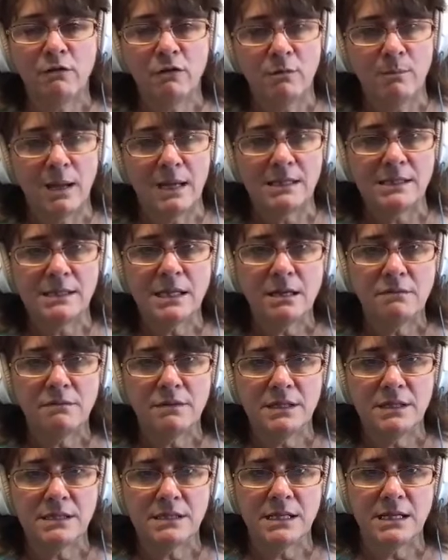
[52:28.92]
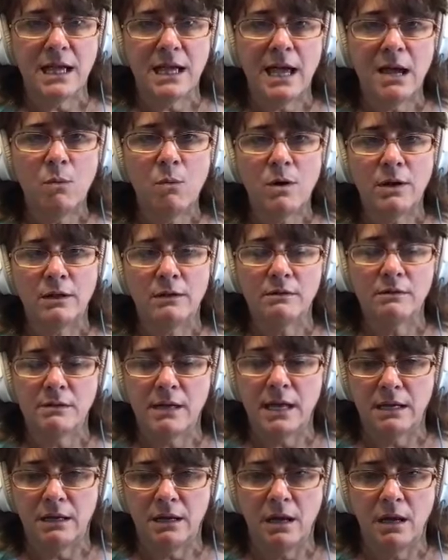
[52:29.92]
for myself is that I want to look
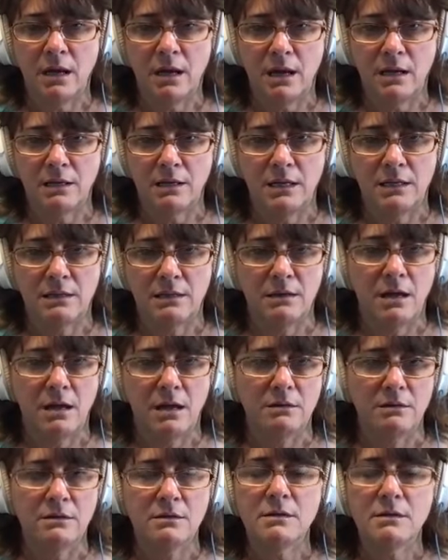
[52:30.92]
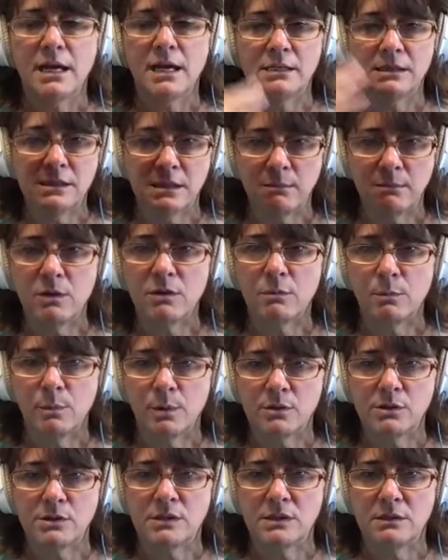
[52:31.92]
like God and not look like some other
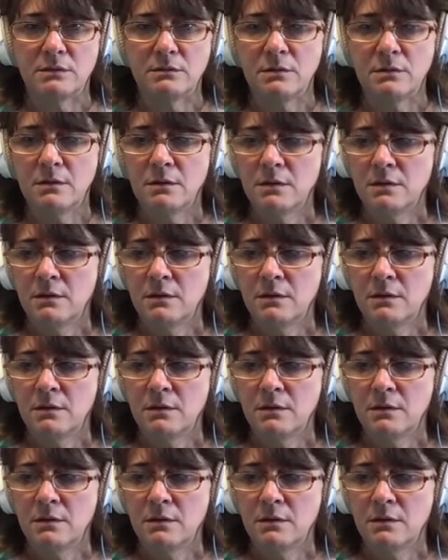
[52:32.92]
person